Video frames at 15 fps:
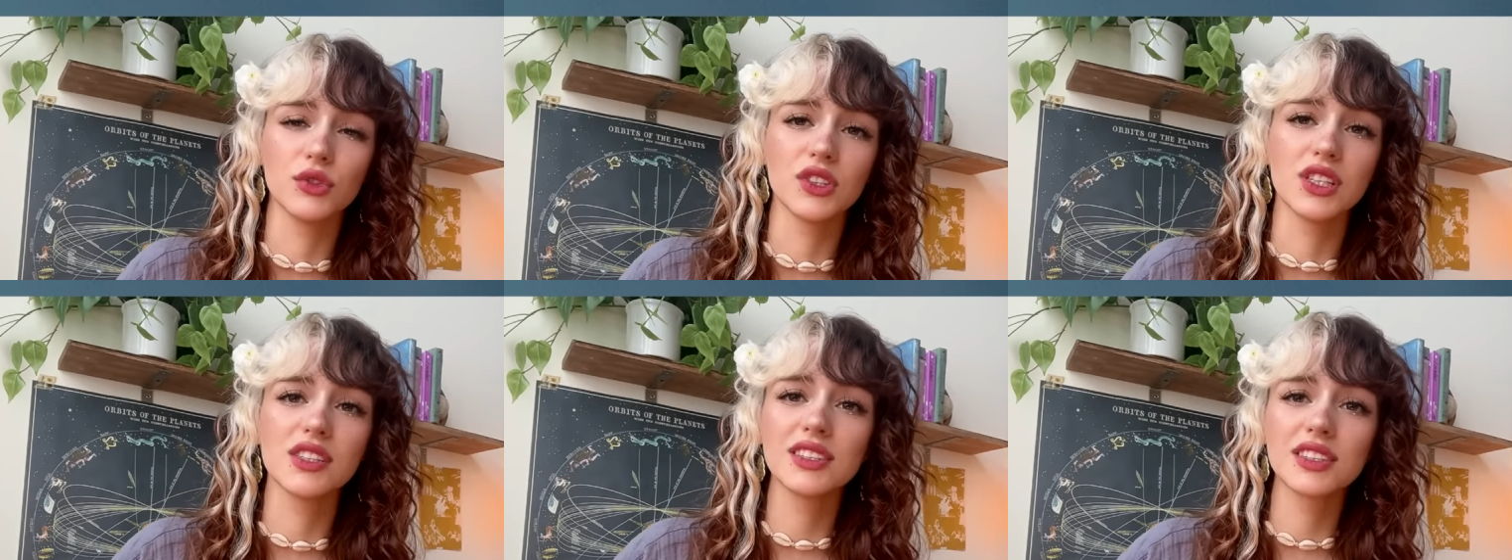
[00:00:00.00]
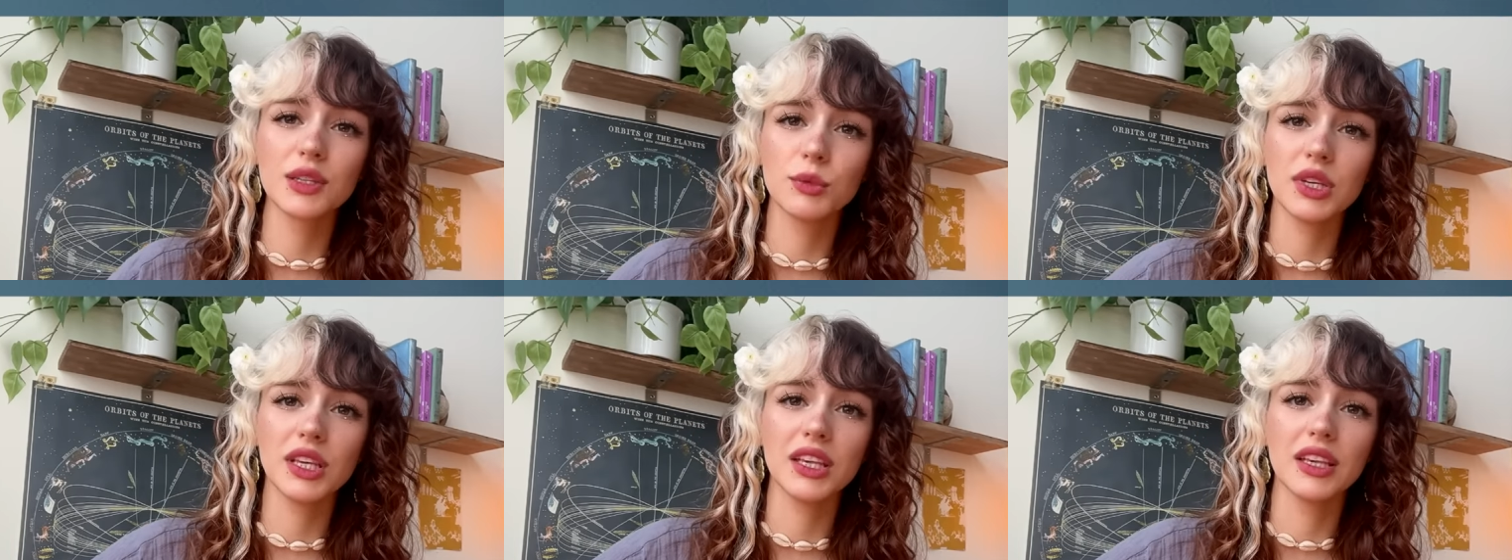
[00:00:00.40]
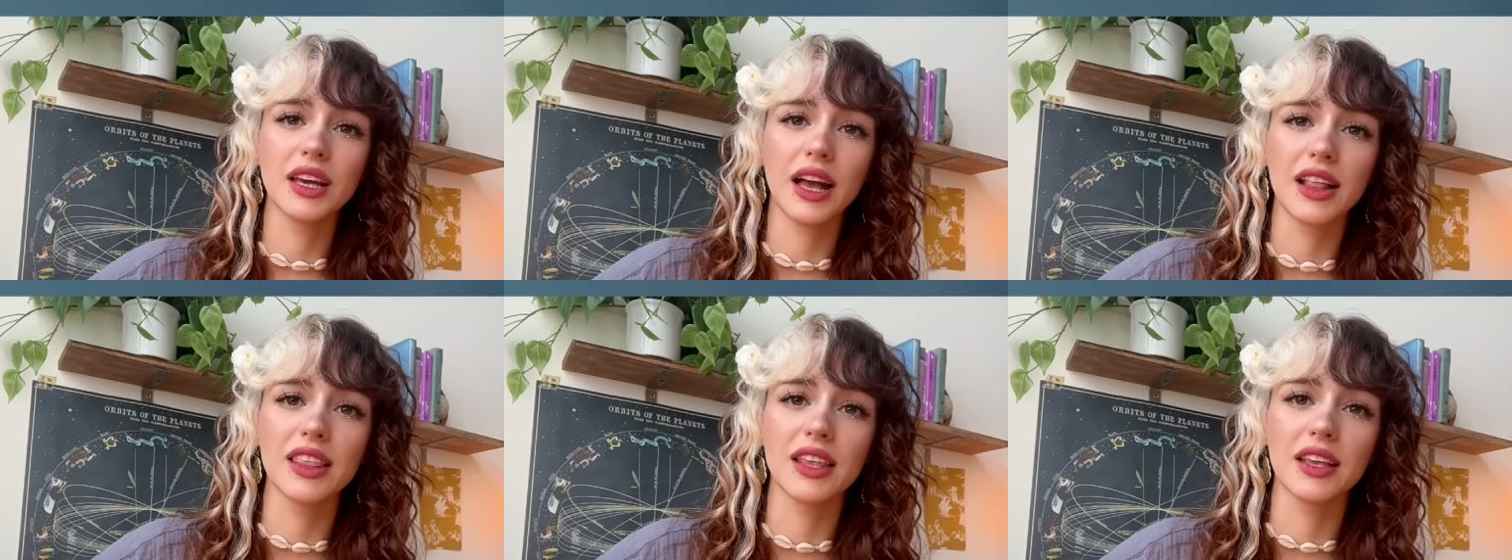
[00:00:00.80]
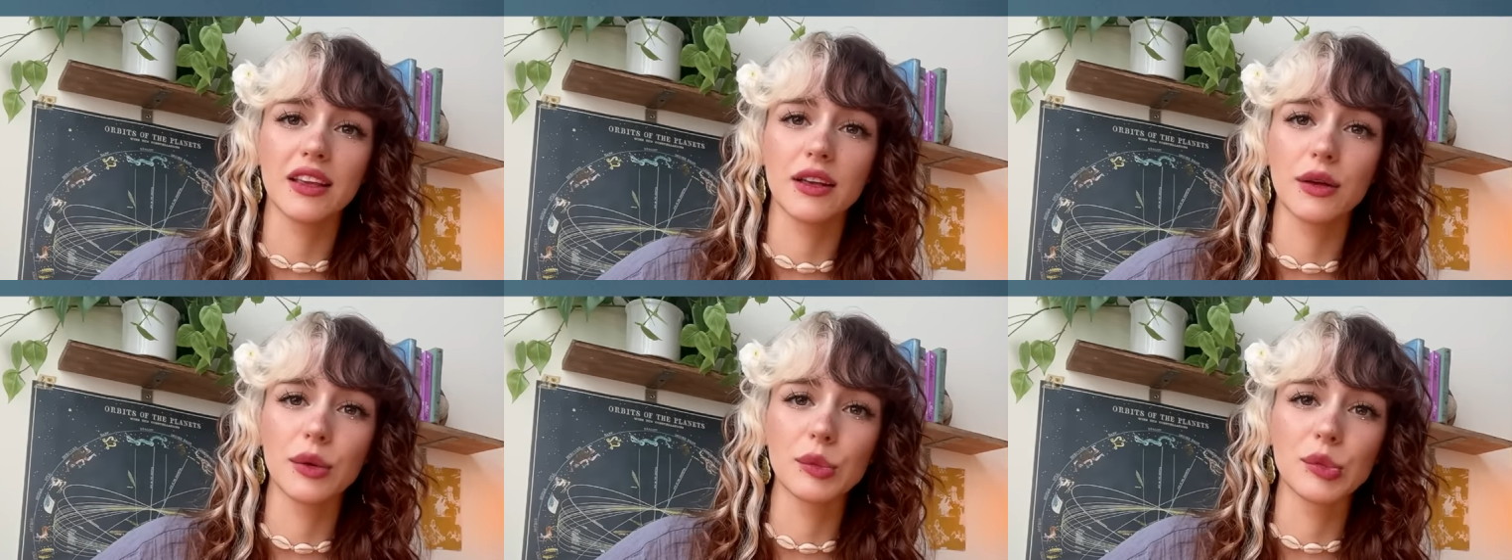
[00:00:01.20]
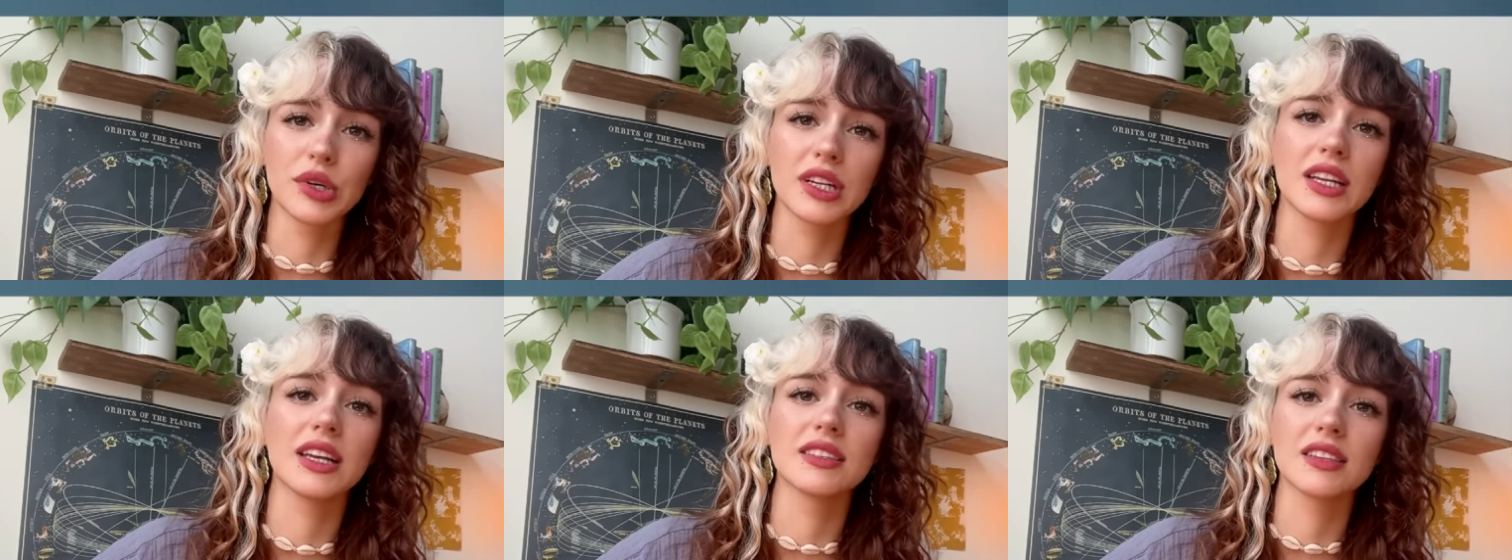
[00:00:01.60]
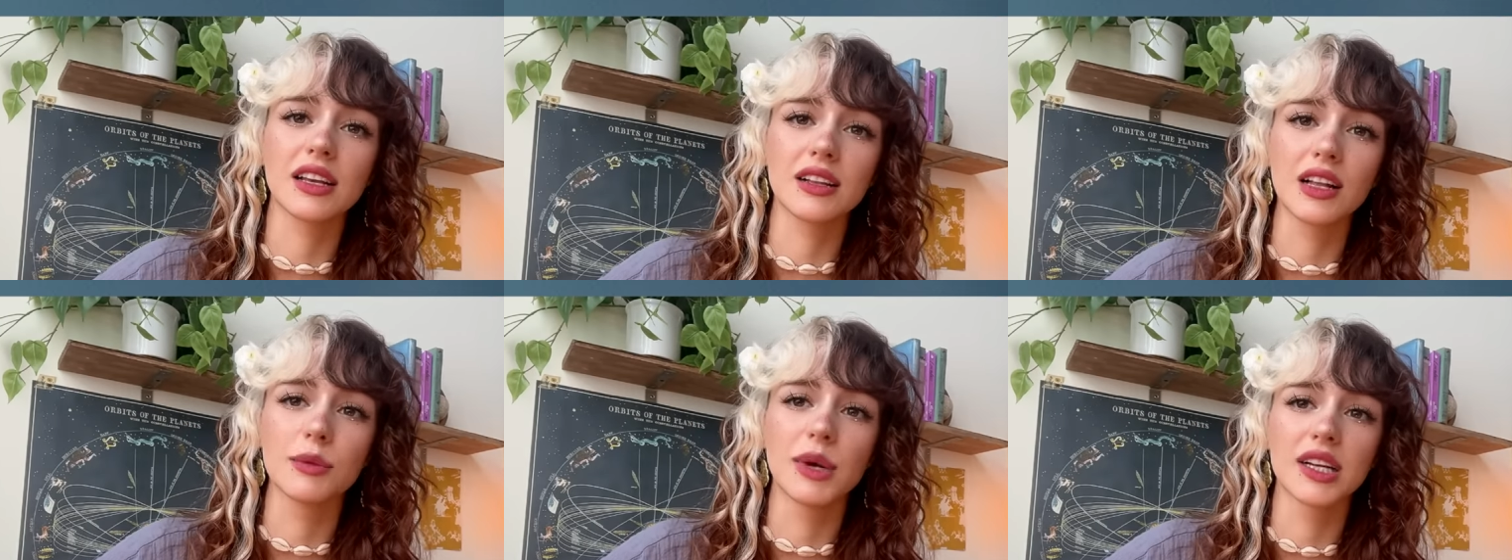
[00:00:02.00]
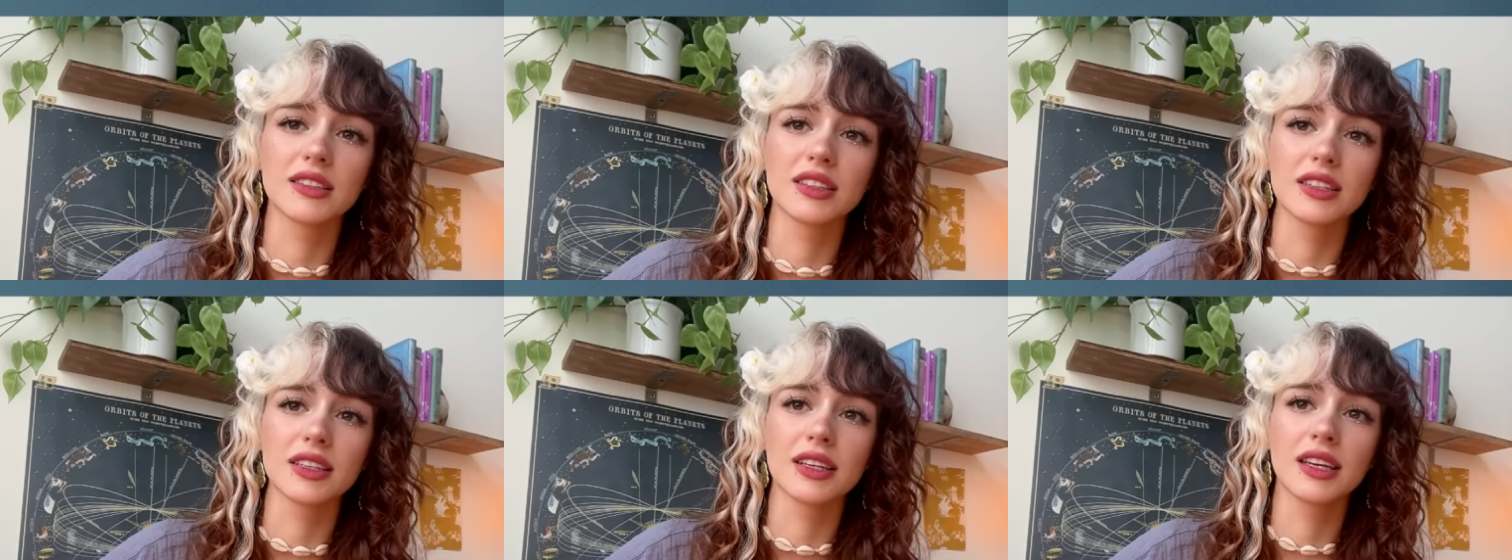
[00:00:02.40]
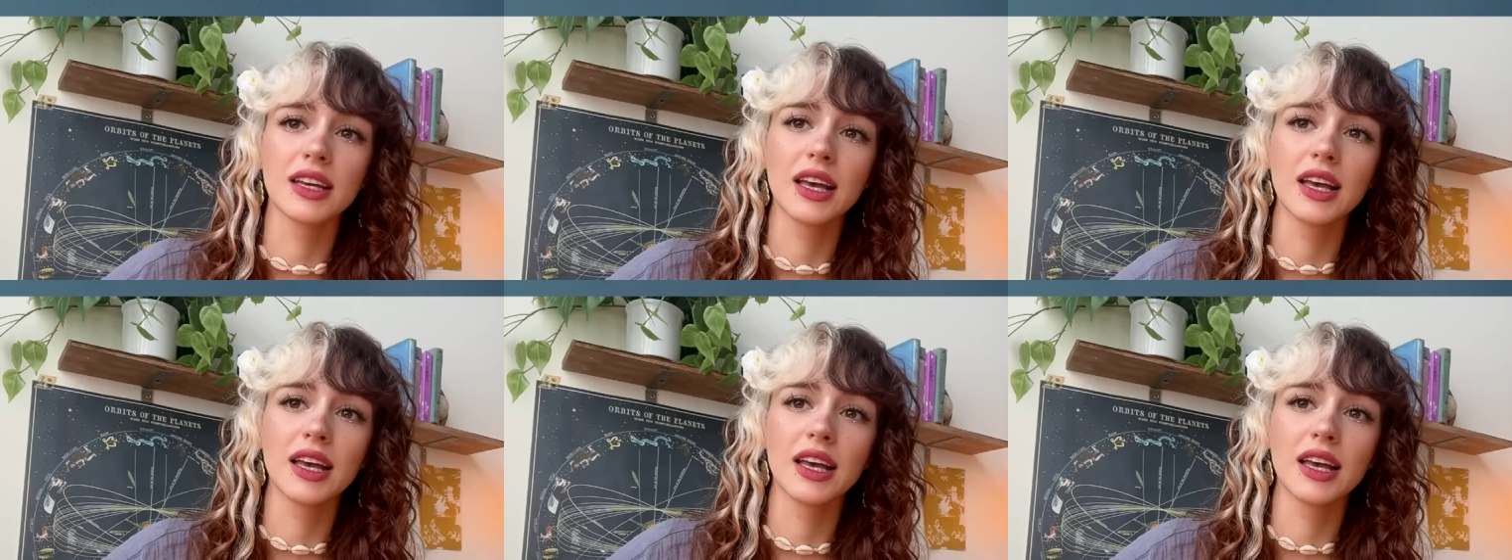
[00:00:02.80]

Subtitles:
This is gonna be, I think, pretty anticlimactic,